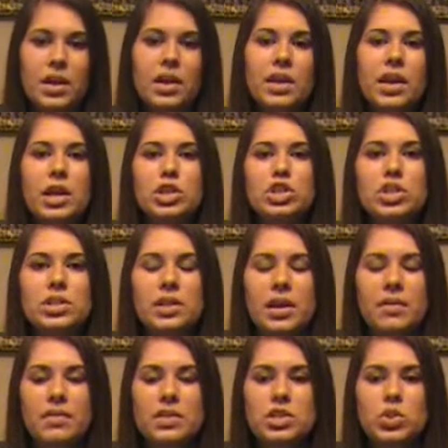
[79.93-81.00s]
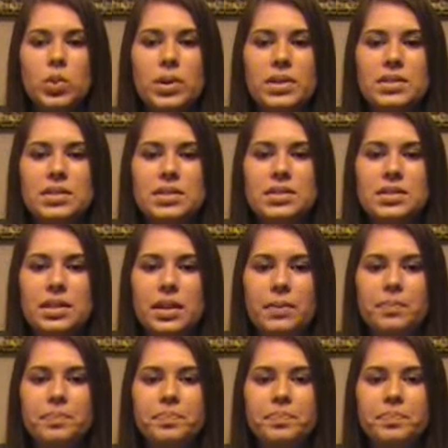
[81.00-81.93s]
Gitch and Davis, 2016.